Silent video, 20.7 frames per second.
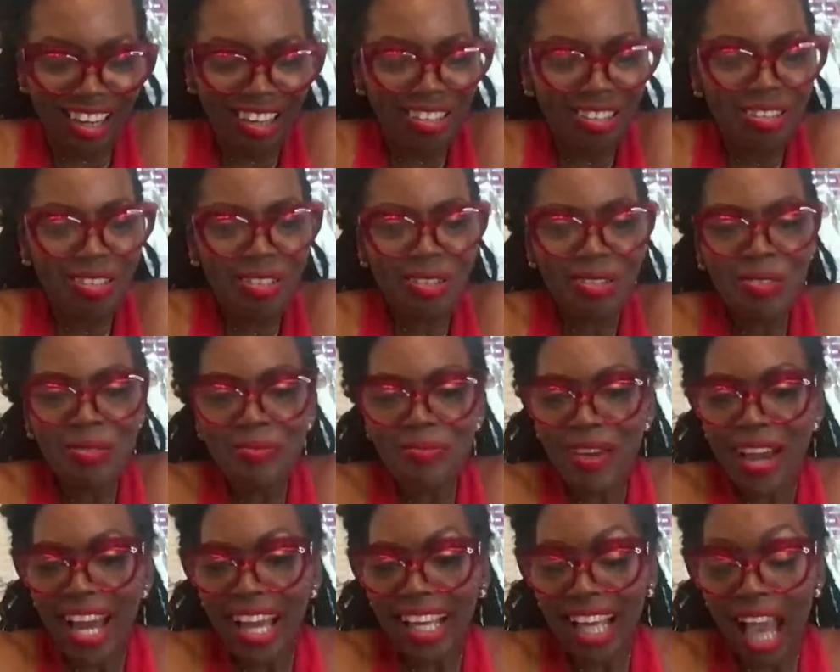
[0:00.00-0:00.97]
Oh
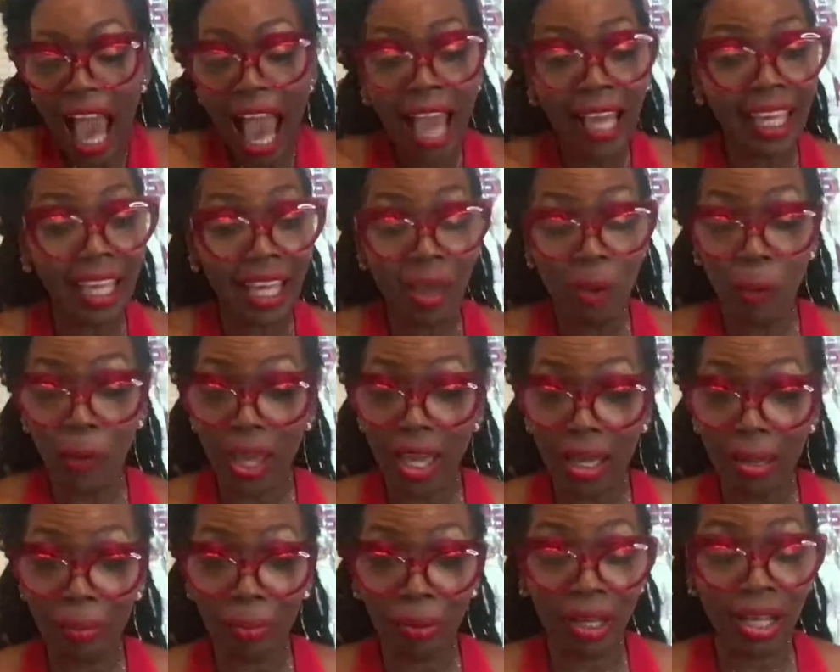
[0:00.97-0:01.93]
my God. I can't
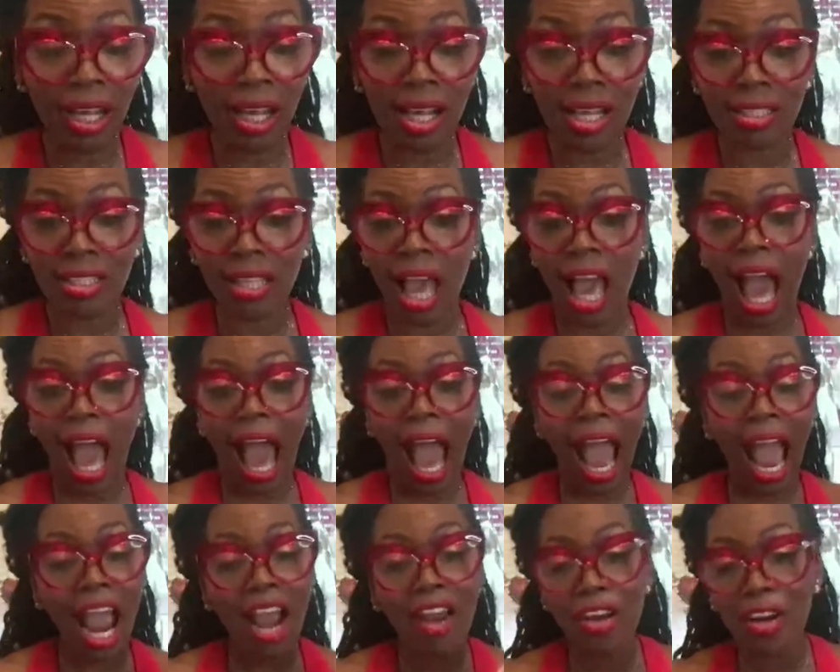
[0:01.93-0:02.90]
wait because
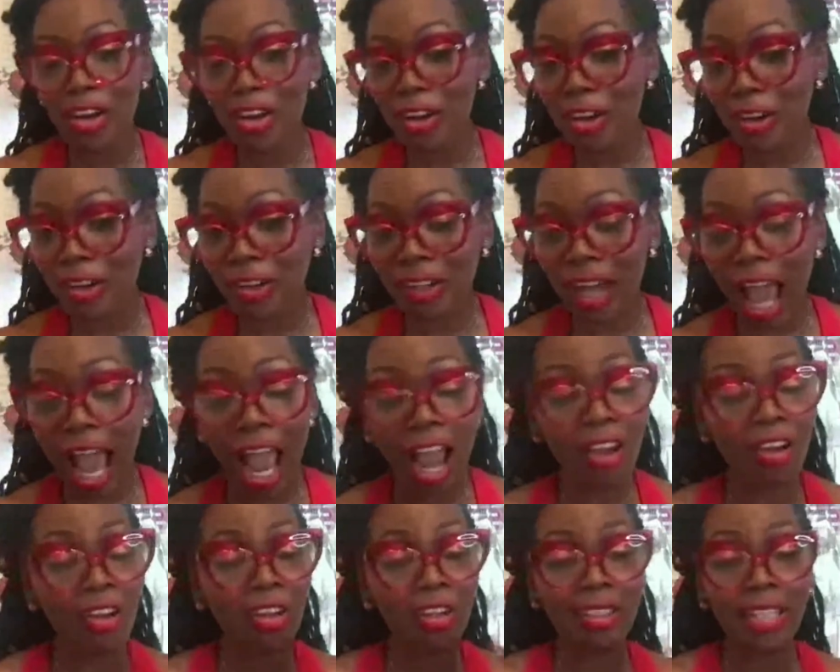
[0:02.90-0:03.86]
I
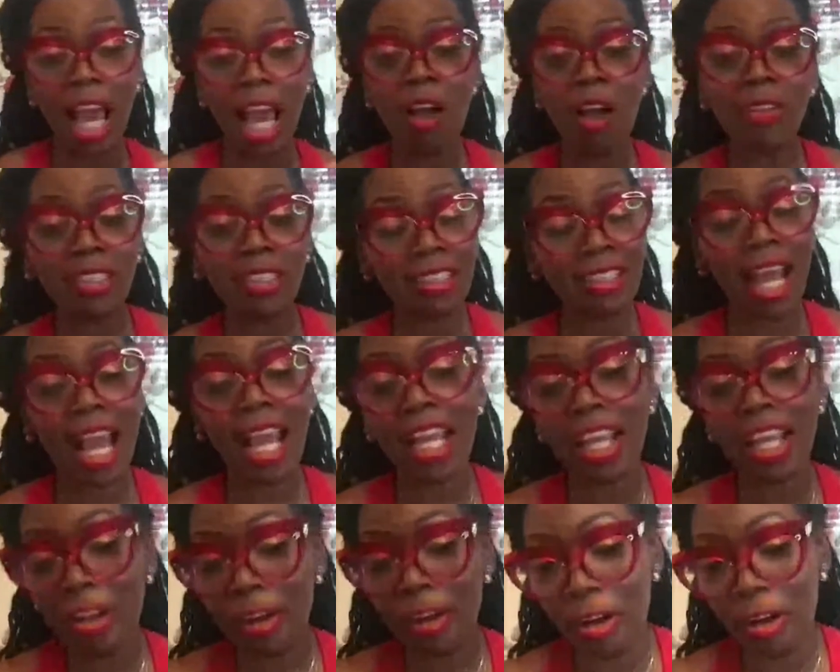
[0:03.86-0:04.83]
heard not only did I
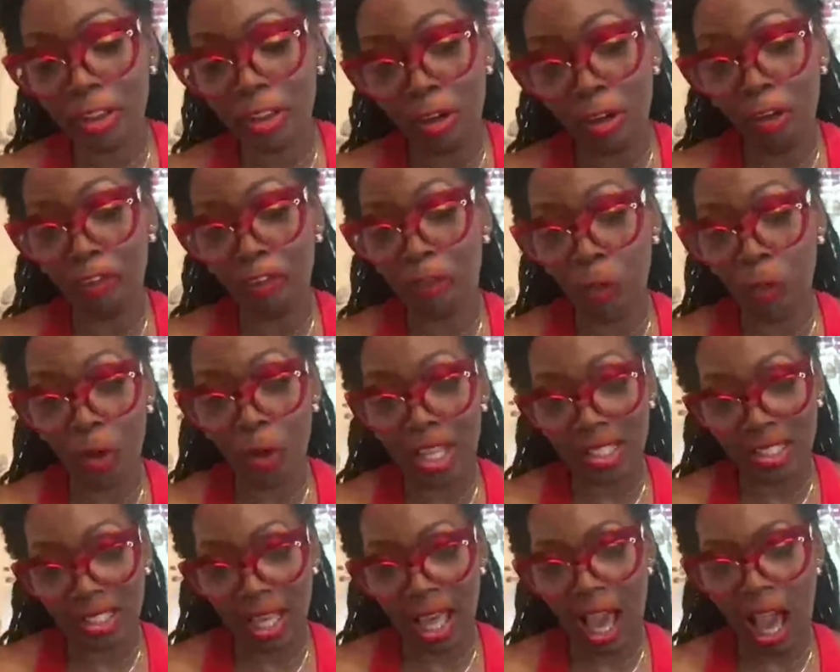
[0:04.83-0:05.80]
hear your
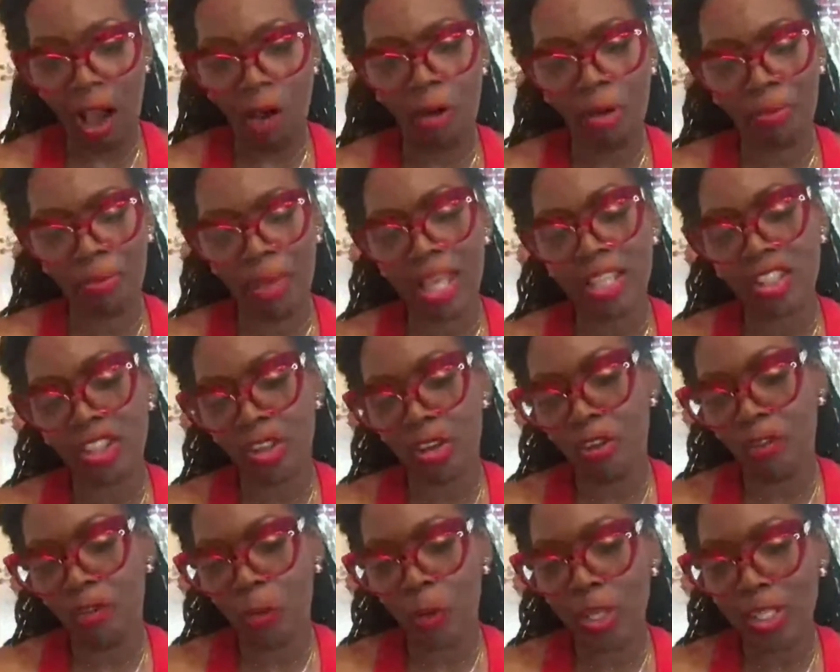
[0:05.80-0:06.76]
voice and how amazing
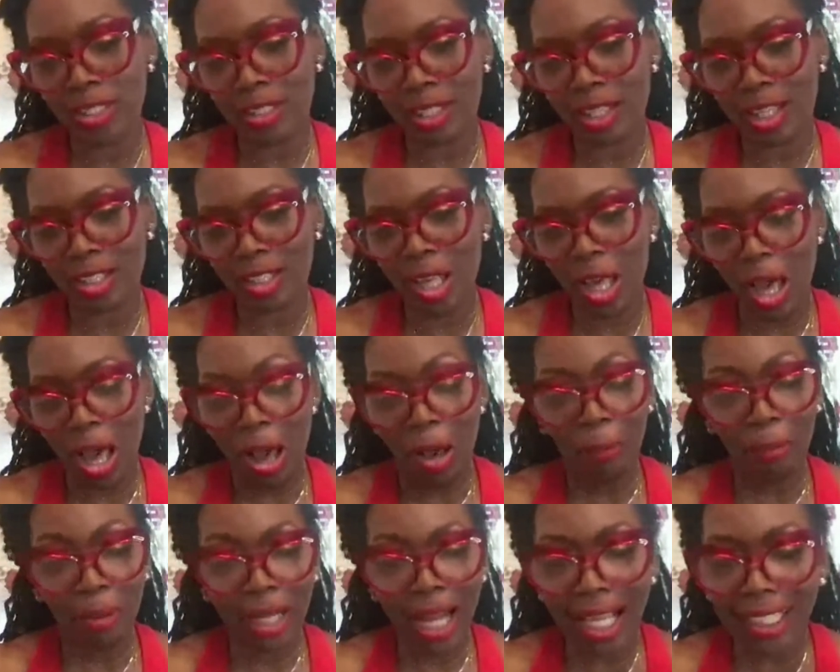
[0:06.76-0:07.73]
your voice is,
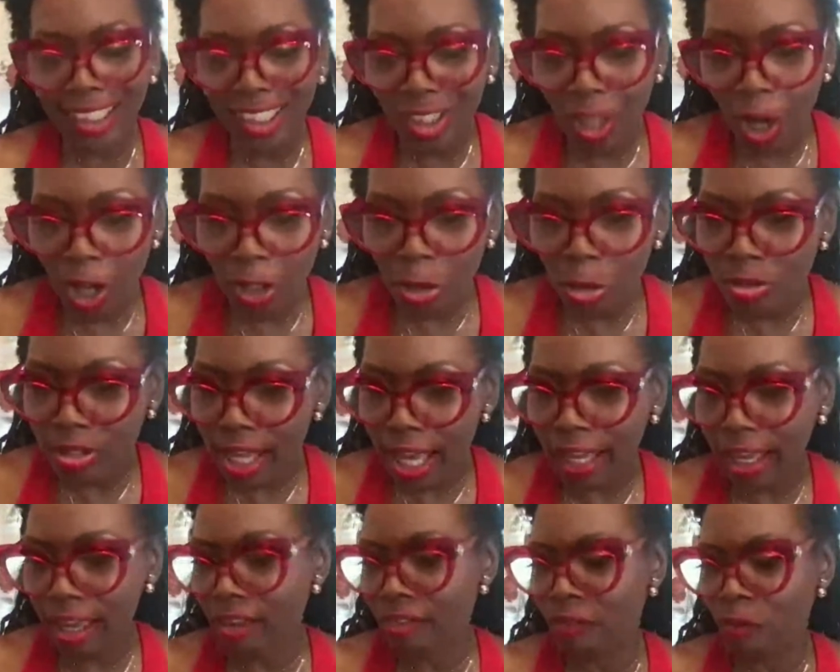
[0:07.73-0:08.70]
but I saw you
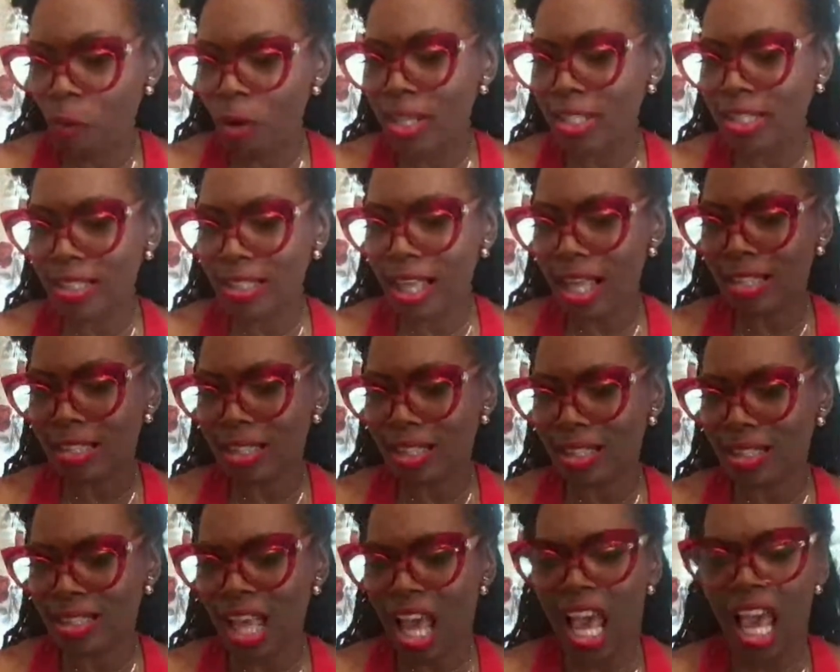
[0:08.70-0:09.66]
taking voice
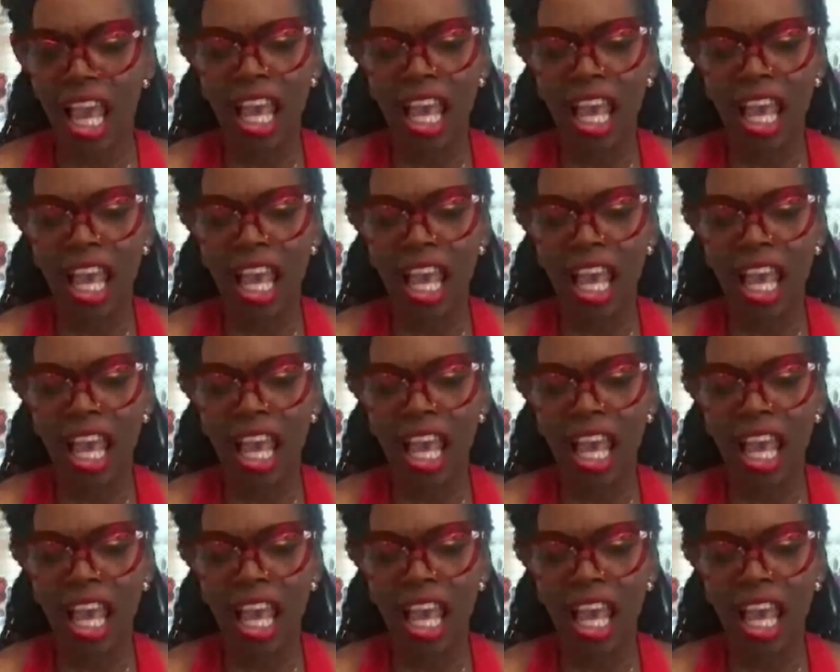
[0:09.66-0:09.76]
lessons.